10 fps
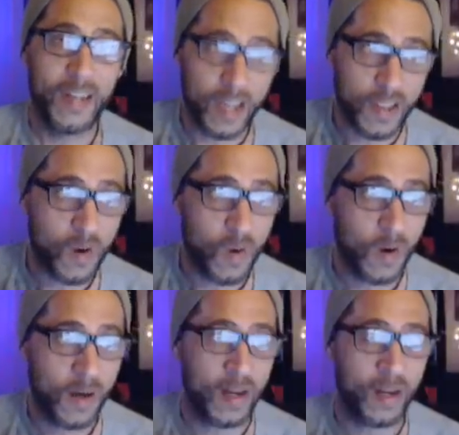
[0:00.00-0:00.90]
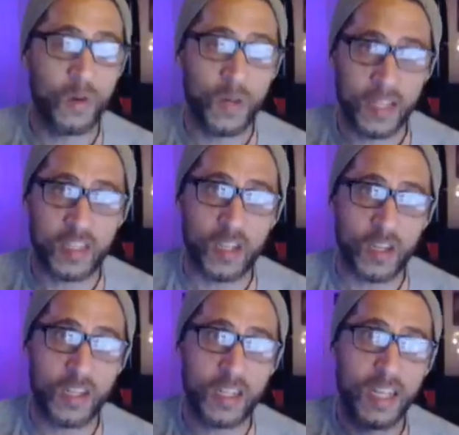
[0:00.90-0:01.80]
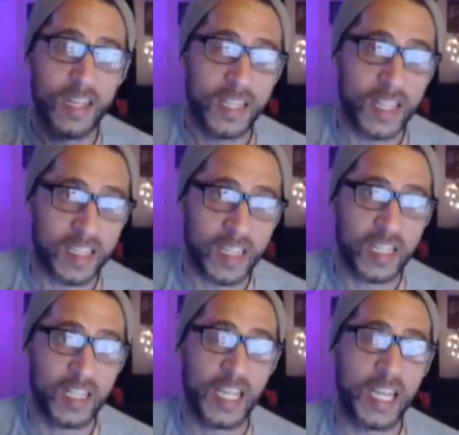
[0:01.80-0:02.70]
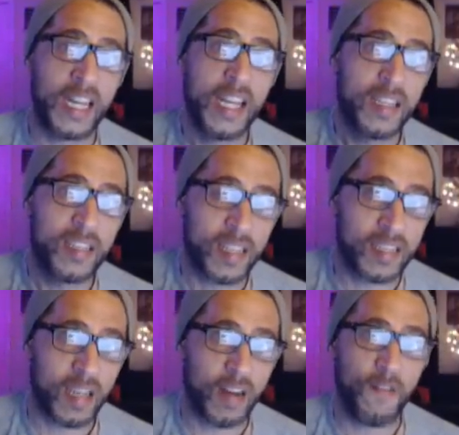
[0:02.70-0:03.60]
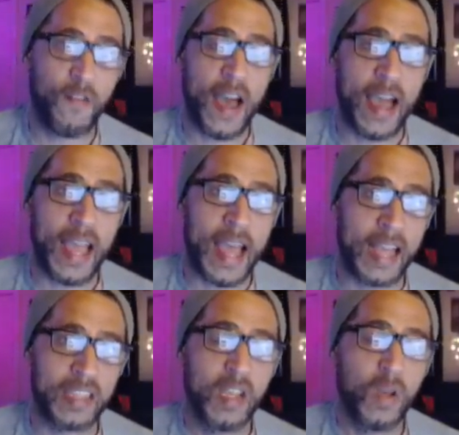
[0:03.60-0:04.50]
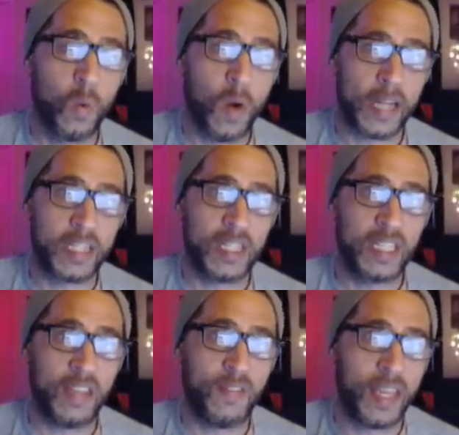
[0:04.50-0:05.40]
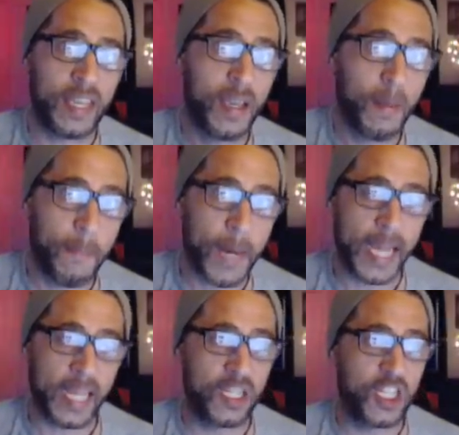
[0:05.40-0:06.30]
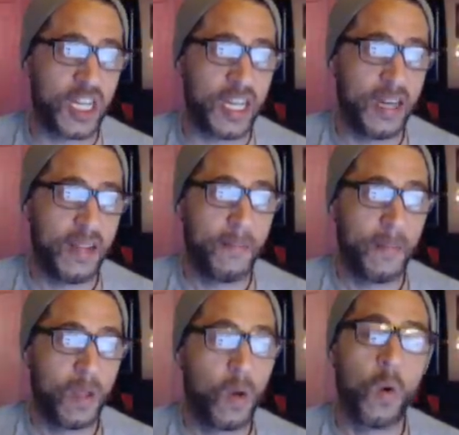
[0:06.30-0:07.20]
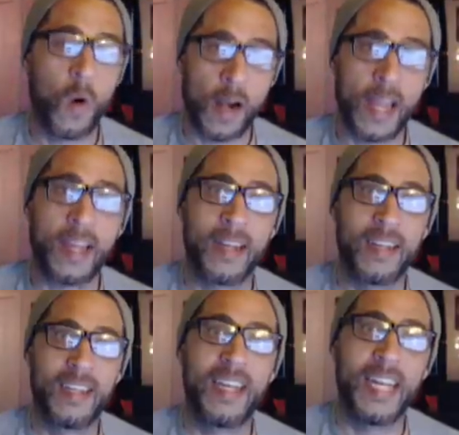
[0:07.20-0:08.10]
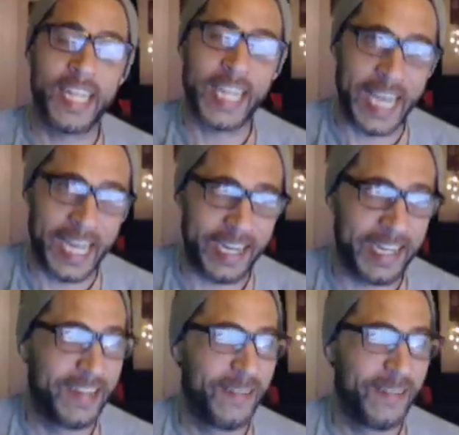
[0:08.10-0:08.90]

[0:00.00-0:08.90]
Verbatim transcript: Another hoarder who doesn't cook, doesn't clean, sits on her fat ass, watching TV, buying shit. Hoarding again.